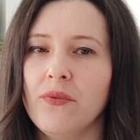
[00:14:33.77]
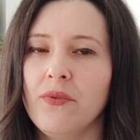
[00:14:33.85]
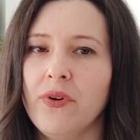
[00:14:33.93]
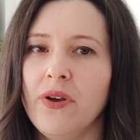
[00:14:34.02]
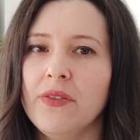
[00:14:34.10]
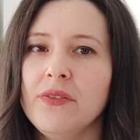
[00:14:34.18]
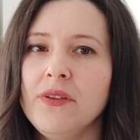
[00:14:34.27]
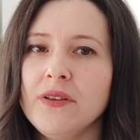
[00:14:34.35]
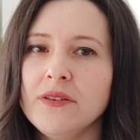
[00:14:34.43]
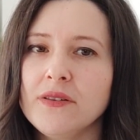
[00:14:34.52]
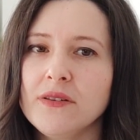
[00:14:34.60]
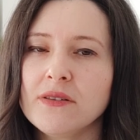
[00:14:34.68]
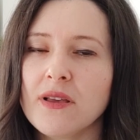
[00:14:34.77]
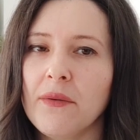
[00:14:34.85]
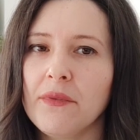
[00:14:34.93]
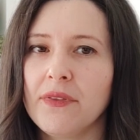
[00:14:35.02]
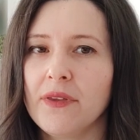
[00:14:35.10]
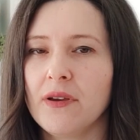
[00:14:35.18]
and this is
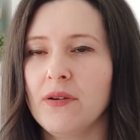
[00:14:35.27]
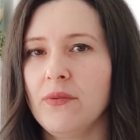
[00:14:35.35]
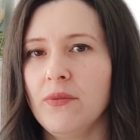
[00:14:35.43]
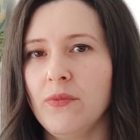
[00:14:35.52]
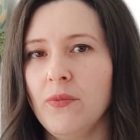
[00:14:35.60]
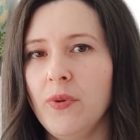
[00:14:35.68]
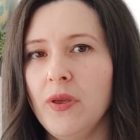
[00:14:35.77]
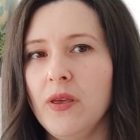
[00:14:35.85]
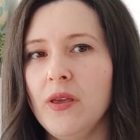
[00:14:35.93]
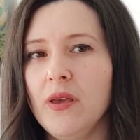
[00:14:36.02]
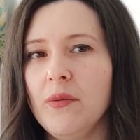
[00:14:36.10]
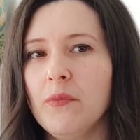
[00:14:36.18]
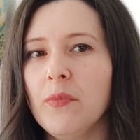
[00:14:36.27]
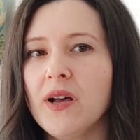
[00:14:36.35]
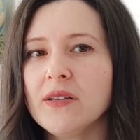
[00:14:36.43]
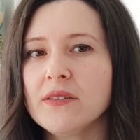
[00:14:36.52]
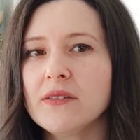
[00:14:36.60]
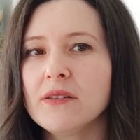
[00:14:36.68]
something we
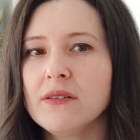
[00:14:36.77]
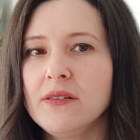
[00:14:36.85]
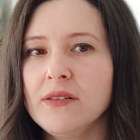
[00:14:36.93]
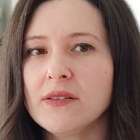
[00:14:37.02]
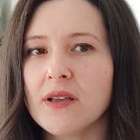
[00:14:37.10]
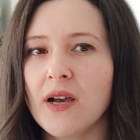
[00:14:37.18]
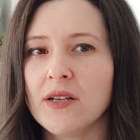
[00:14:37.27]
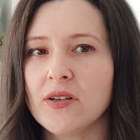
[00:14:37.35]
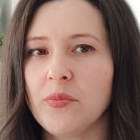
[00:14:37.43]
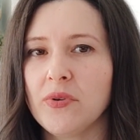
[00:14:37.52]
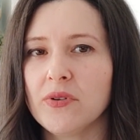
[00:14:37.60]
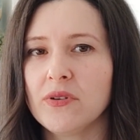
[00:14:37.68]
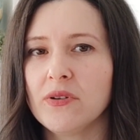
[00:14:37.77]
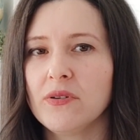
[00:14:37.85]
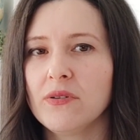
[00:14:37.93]
must decide upon,